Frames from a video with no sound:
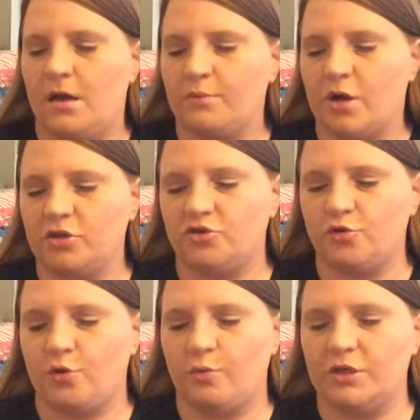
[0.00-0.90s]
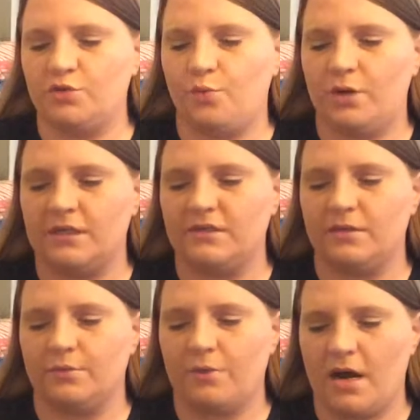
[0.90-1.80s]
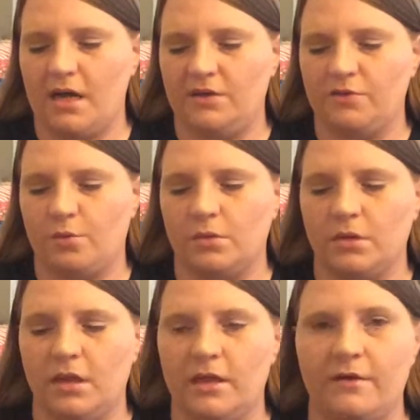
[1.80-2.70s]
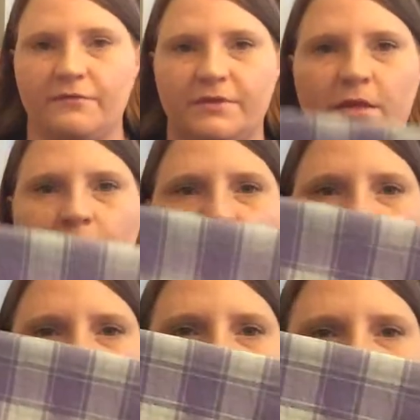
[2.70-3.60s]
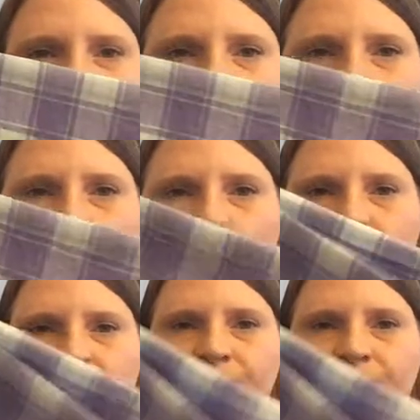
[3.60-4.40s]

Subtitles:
I'm not sure which one is the right or the left, but we have two.